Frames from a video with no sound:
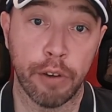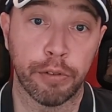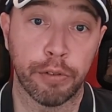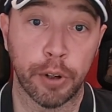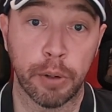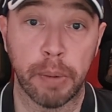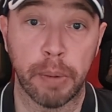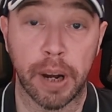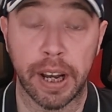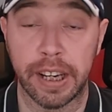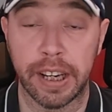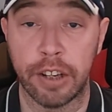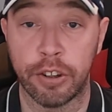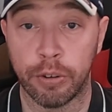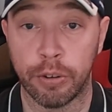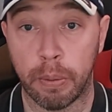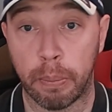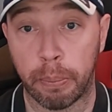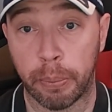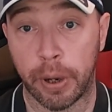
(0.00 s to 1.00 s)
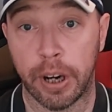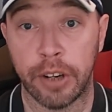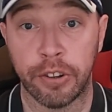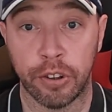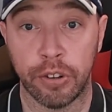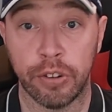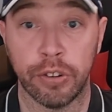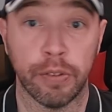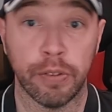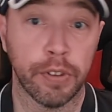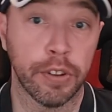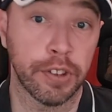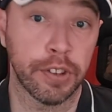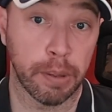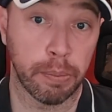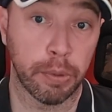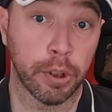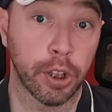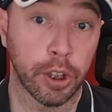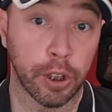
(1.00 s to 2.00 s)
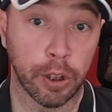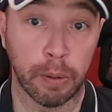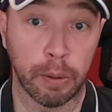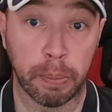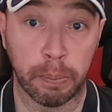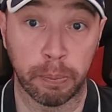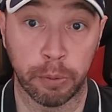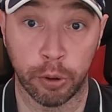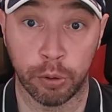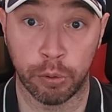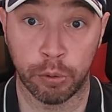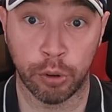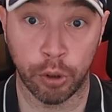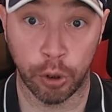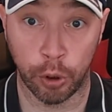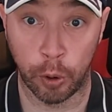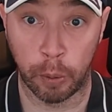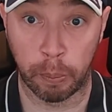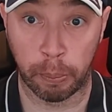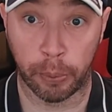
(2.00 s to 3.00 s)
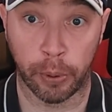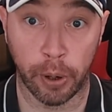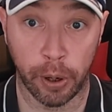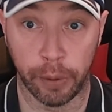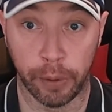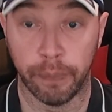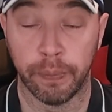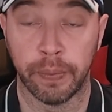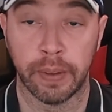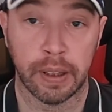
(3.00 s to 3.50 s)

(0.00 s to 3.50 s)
through my initial impressions of the Simucube 2 Pro.